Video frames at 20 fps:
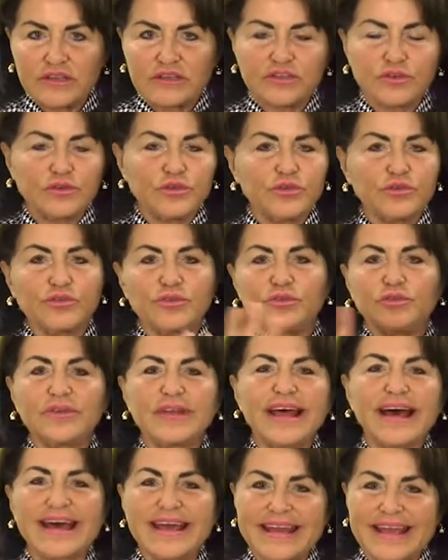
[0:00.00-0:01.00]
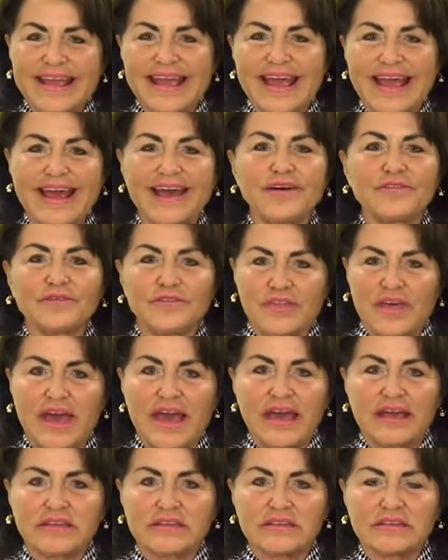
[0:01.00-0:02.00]
So you do not have
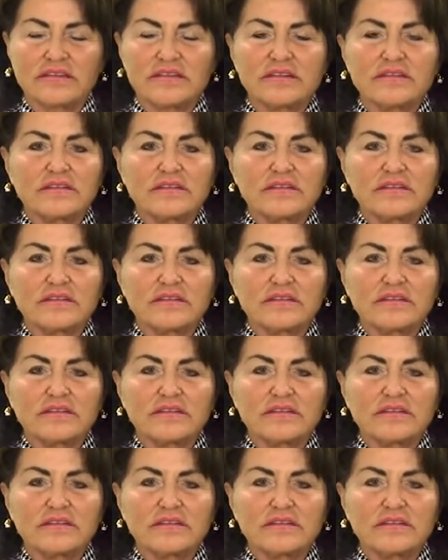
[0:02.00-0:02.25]
that